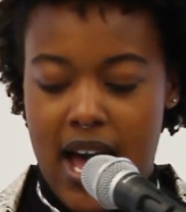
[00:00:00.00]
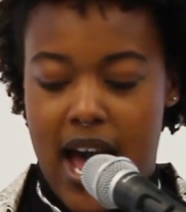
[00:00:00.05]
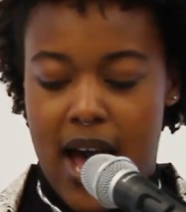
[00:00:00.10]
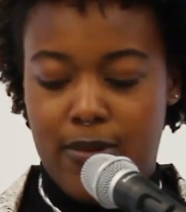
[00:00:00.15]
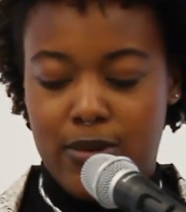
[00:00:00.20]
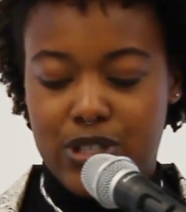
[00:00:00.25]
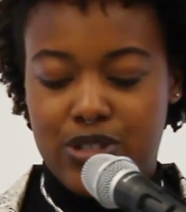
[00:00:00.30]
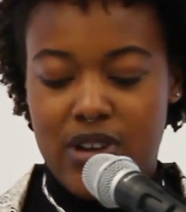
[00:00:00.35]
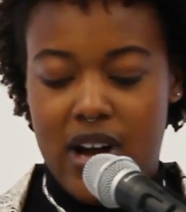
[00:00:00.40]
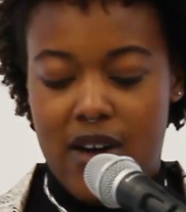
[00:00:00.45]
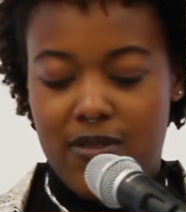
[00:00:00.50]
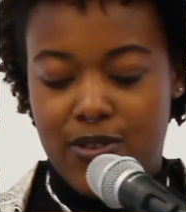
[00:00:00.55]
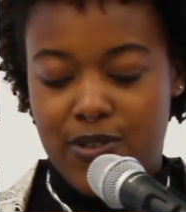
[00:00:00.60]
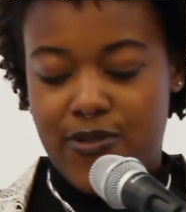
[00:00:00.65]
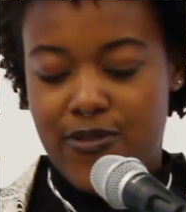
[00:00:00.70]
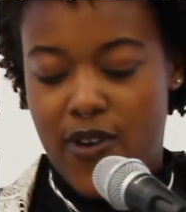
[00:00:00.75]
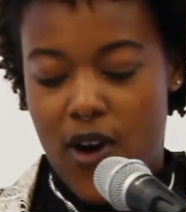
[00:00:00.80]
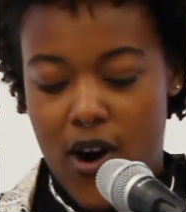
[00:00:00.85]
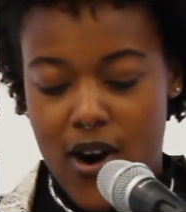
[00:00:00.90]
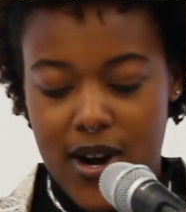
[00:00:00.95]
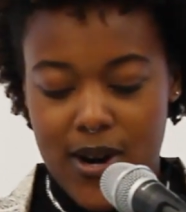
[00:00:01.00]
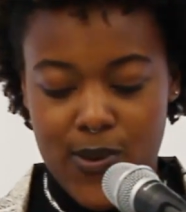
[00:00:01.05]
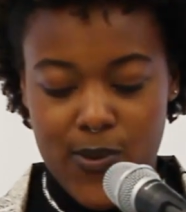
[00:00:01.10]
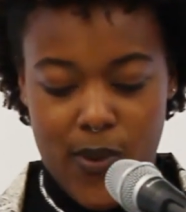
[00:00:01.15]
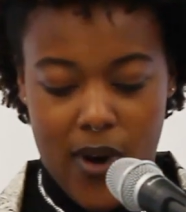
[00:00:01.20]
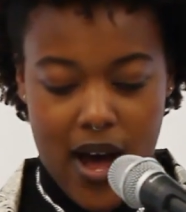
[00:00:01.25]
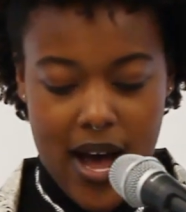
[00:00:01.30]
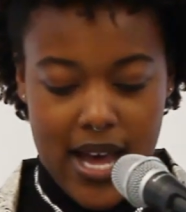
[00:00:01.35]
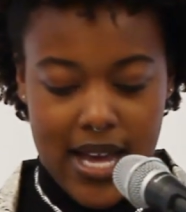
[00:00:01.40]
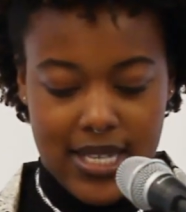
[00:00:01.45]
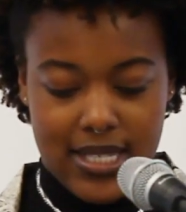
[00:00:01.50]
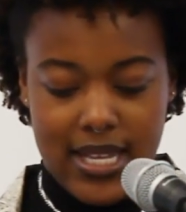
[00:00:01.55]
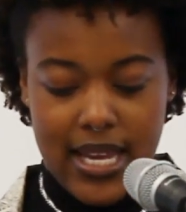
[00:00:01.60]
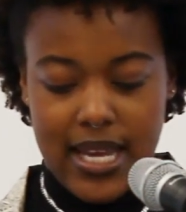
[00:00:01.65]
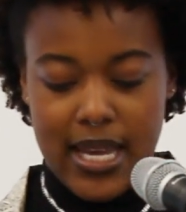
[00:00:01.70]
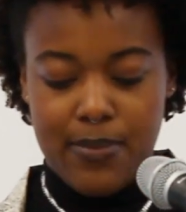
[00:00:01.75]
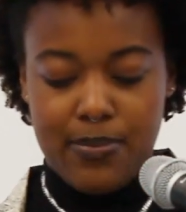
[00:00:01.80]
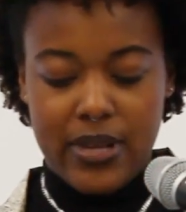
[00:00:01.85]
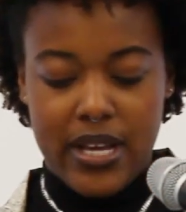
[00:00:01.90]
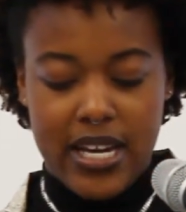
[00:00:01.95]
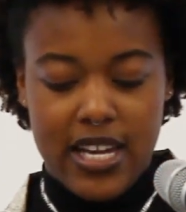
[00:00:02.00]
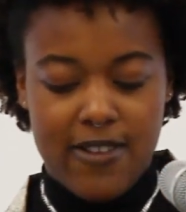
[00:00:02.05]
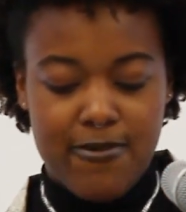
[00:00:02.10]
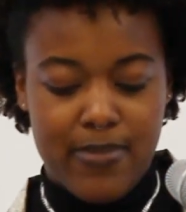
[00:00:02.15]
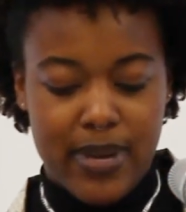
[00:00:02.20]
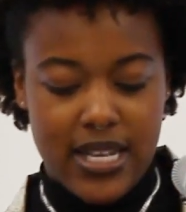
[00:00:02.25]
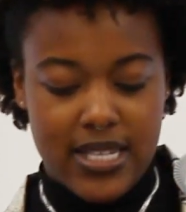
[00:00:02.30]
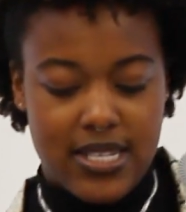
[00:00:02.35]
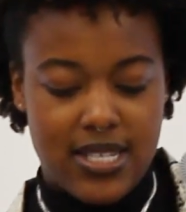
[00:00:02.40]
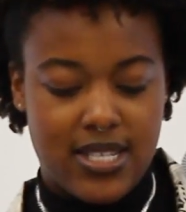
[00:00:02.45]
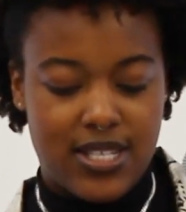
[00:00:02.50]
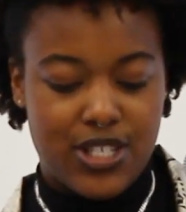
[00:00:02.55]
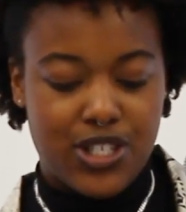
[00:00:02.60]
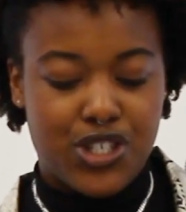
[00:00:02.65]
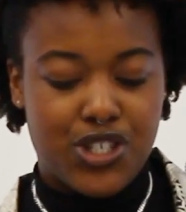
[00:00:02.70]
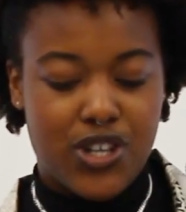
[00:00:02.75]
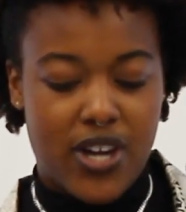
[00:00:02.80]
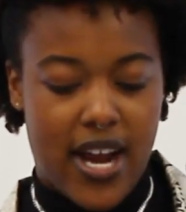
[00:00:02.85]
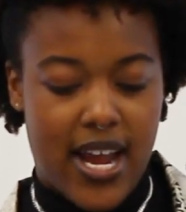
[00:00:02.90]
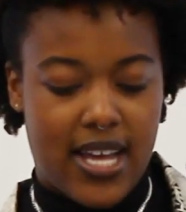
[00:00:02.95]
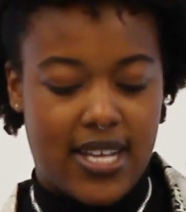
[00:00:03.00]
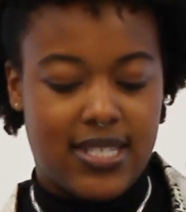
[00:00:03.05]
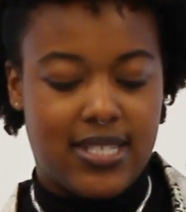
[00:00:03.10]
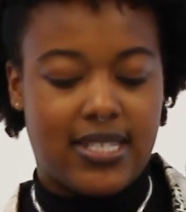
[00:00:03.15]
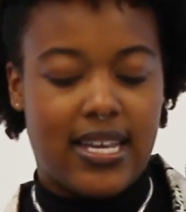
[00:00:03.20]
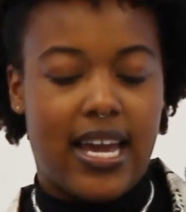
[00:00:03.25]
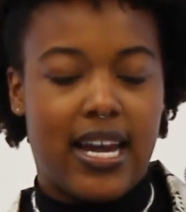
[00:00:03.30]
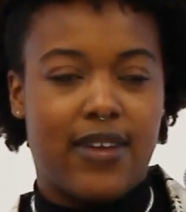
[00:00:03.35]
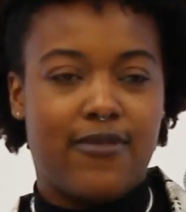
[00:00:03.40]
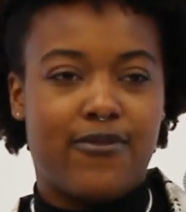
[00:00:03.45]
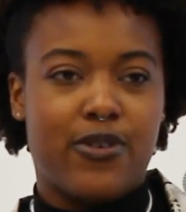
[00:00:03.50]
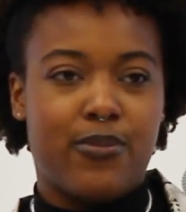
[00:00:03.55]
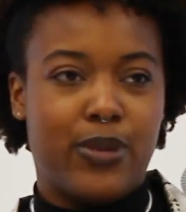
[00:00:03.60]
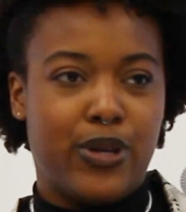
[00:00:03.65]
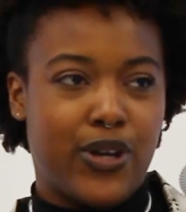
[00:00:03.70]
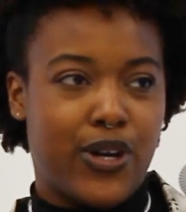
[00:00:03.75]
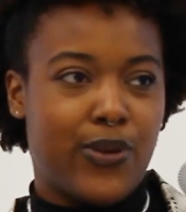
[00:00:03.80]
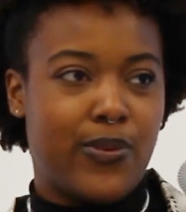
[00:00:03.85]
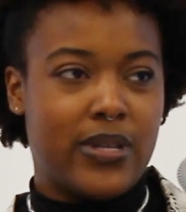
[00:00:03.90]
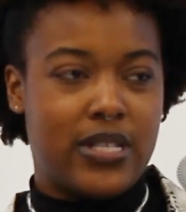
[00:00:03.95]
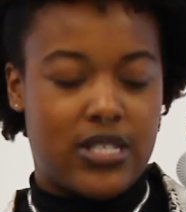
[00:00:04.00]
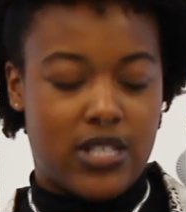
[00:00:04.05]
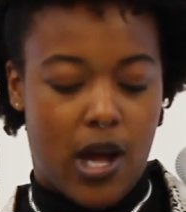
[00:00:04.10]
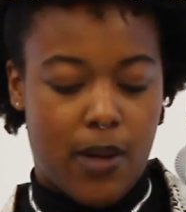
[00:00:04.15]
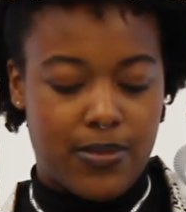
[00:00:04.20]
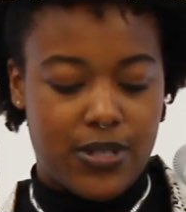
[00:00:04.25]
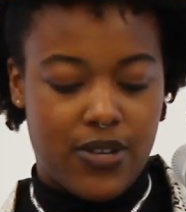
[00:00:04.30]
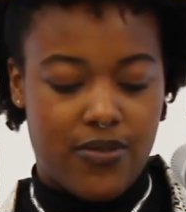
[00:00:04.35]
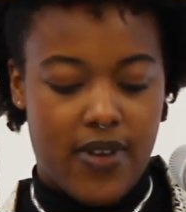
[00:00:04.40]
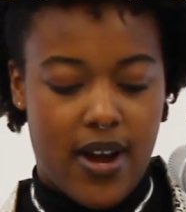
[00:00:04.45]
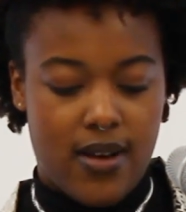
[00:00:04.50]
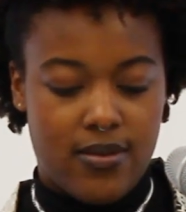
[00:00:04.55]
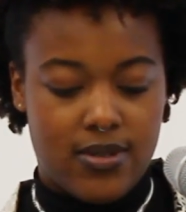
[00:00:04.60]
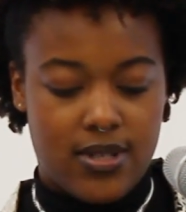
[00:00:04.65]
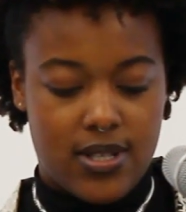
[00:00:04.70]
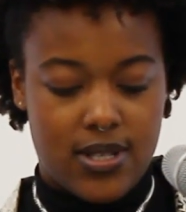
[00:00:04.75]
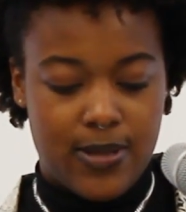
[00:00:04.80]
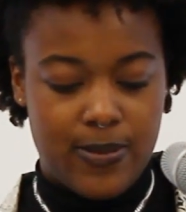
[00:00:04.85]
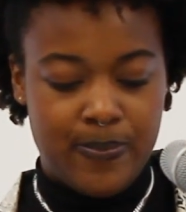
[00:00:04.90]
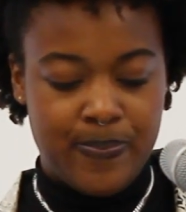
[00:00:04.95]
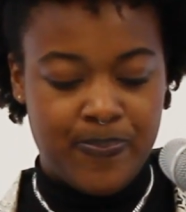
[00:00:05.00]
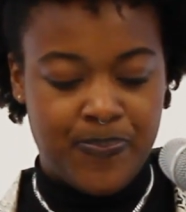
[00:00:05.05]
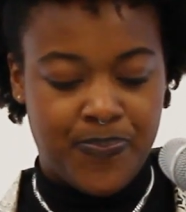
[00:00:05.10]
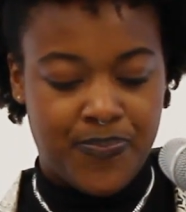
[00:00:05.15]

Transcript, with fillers: I would travel far and wide, taking plenty of buses and trains, getting familiar with stops and routes.